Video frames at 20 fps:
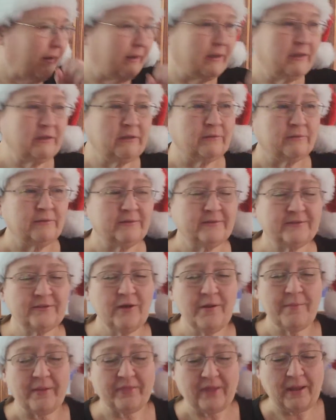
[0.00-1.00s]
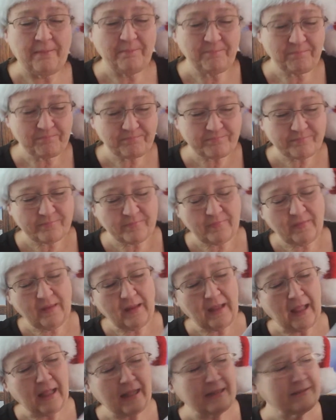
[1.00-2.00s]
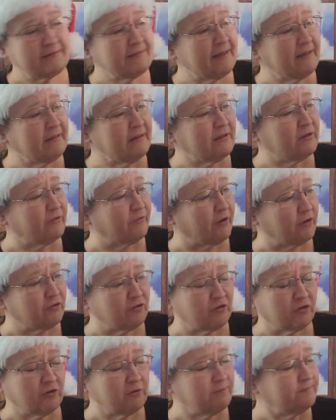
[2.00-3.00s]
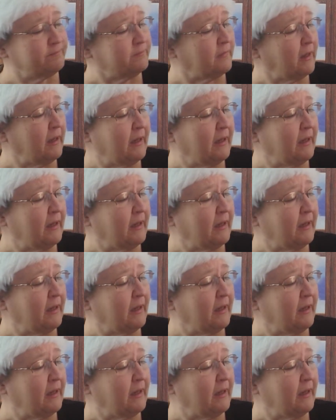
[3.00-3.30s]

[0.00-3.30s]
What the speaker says: Oh, sorry about that. A daily devotional.